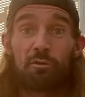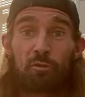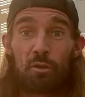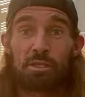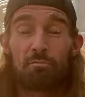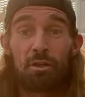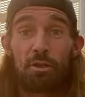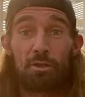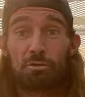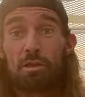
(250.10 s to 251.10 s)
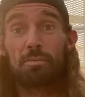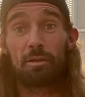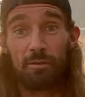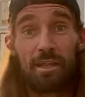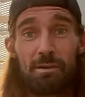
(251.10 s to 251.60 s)
for her to run on a
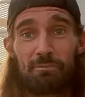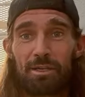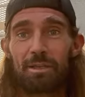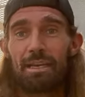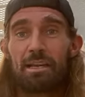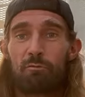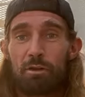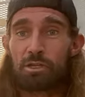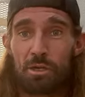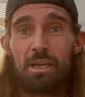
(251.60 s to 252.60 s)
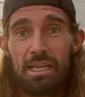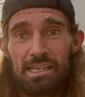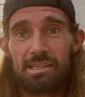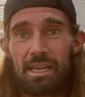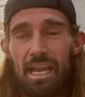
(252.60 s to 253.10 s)
treadmill than in real life, which
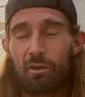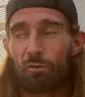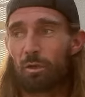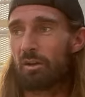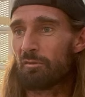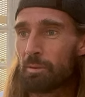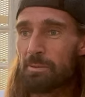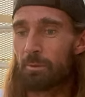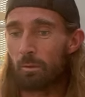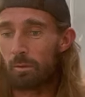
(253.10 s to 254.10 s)
is the case for a lot of people.